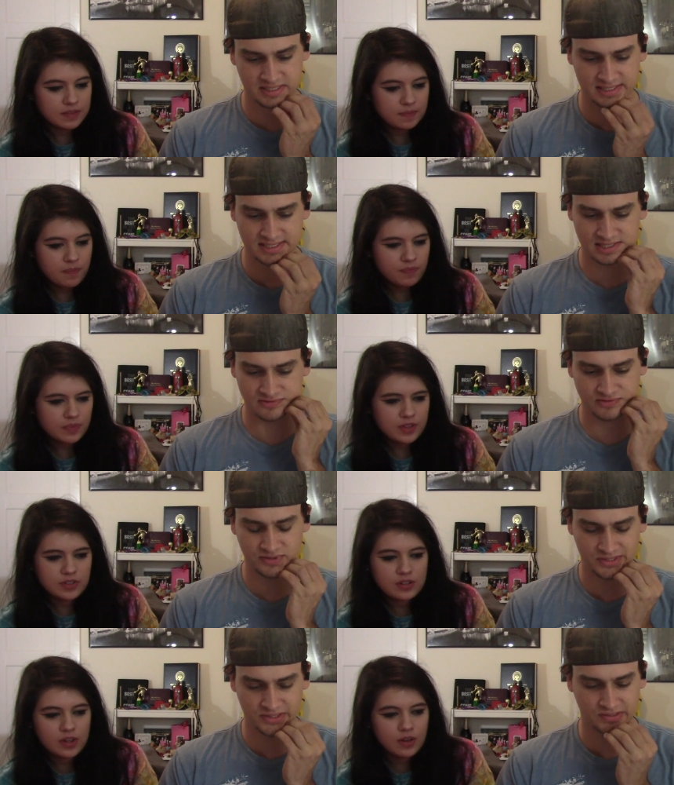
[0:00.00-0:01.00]
Speaker 1: and stuff.
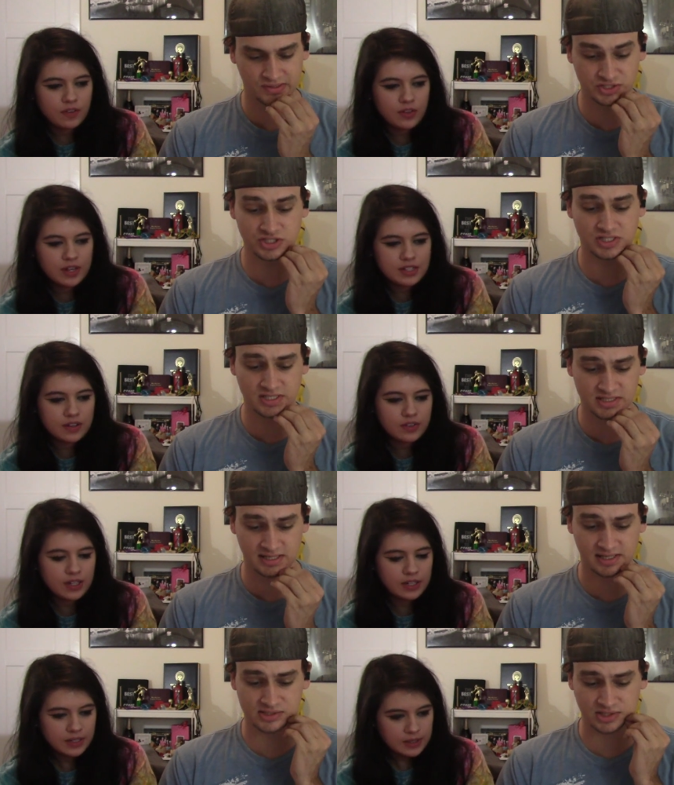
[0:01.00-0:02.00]
So, so she does have
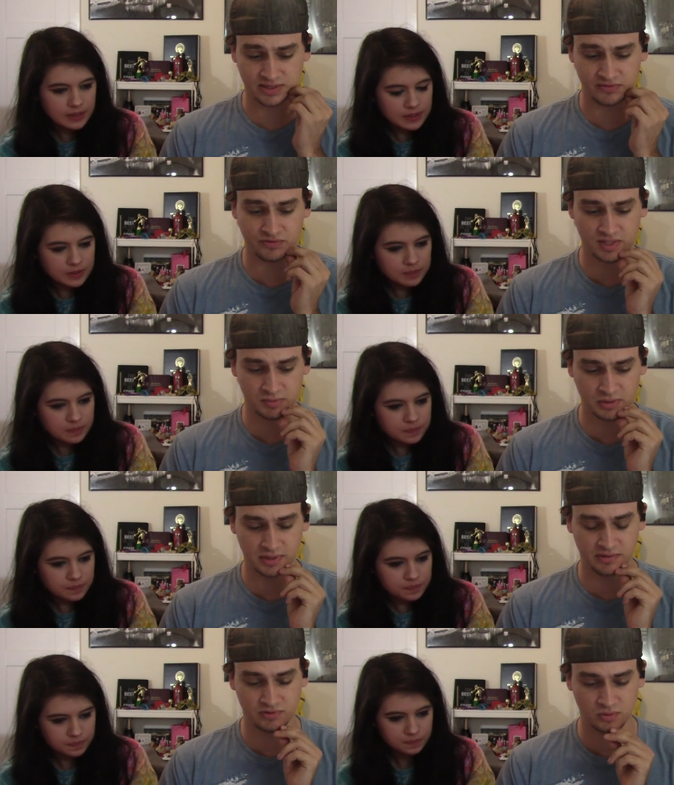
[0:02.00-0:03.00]
actually have a funny
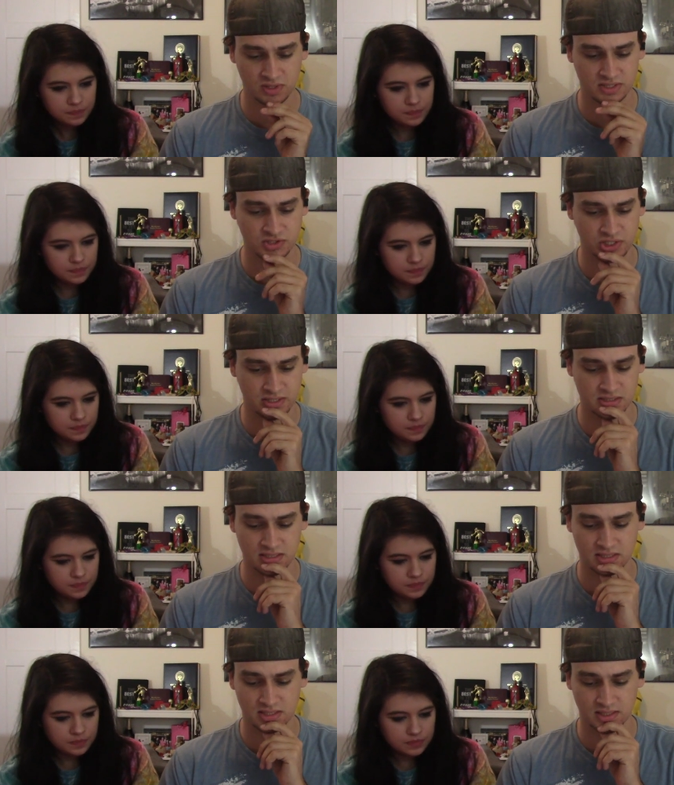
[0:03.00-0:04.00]
moment. If you want us to check us,
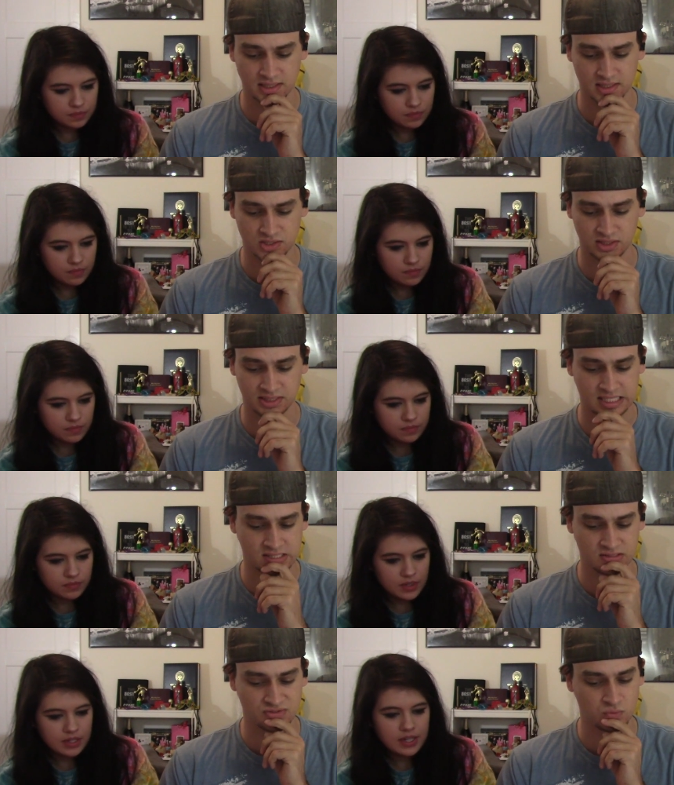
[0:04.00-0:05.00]
like check that
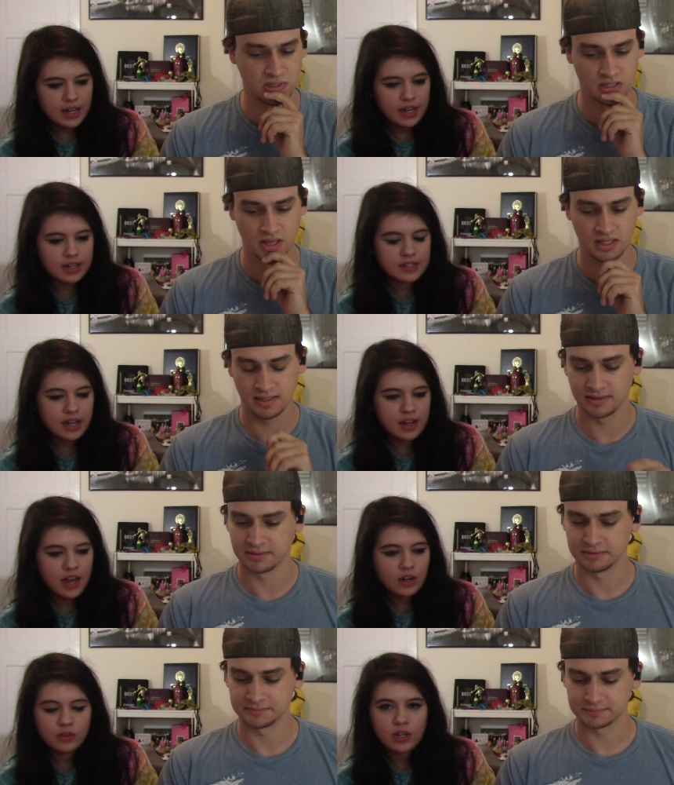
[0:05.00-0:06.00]
out as yeah, well. Yeah, because I
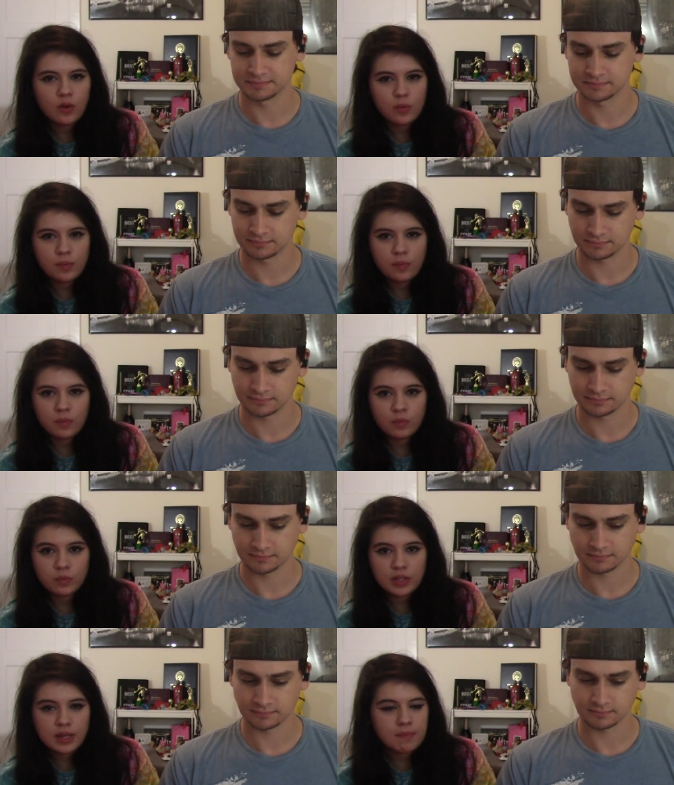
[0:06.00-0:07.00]
Speaker 2: I don't know
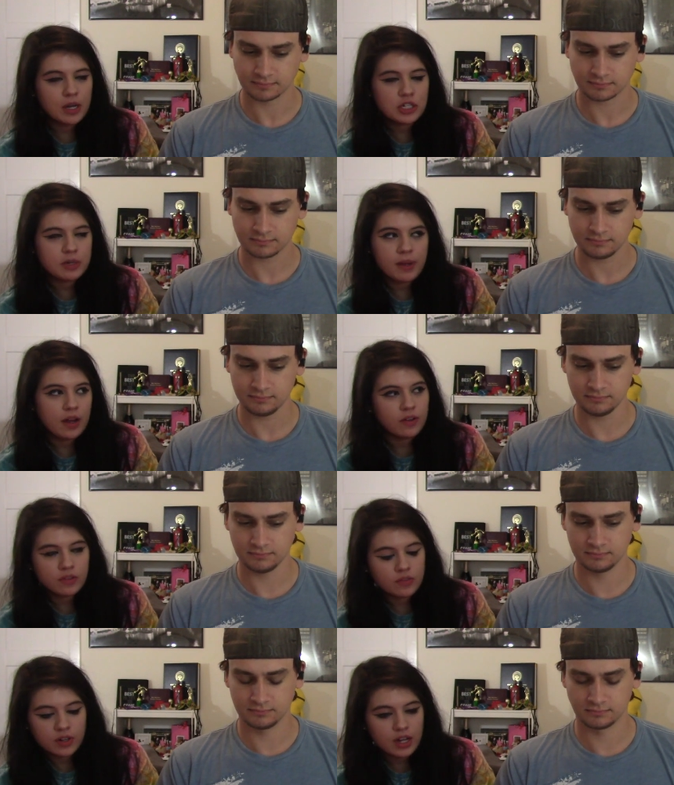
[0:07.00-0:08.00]
really much about
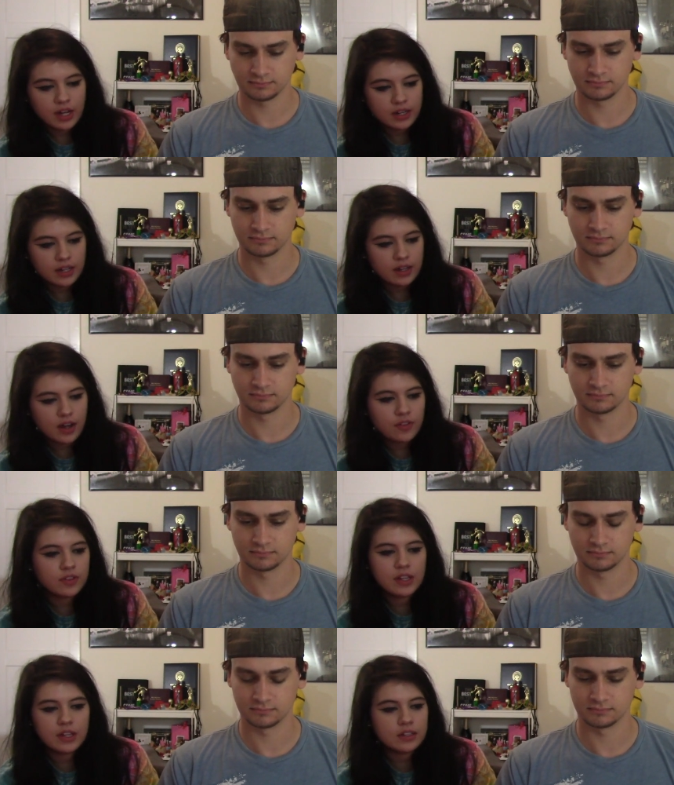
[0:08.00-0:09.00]
Rihanna other
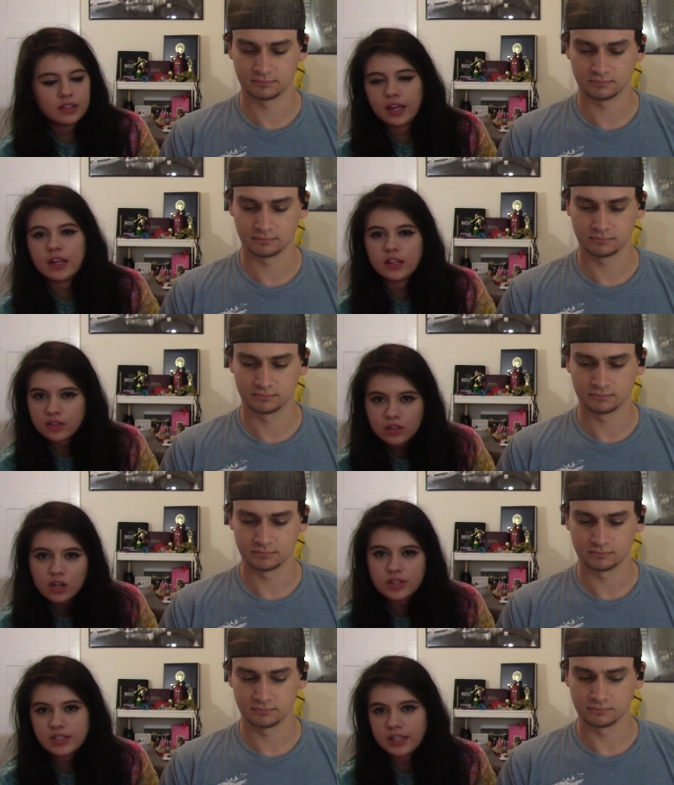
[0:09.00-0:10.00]
than like
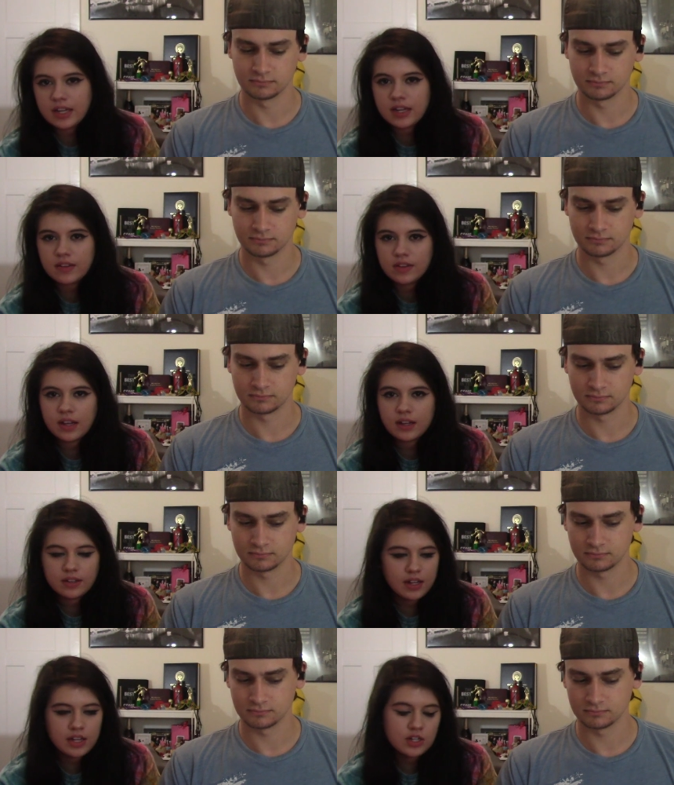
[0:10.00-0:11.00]
her singing and that
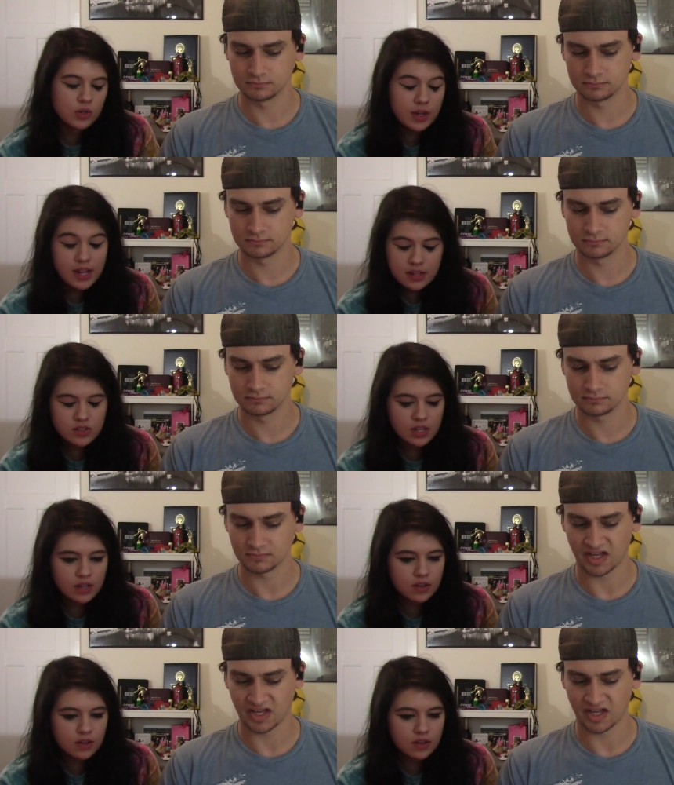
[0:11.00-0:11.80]
I enjoy it. So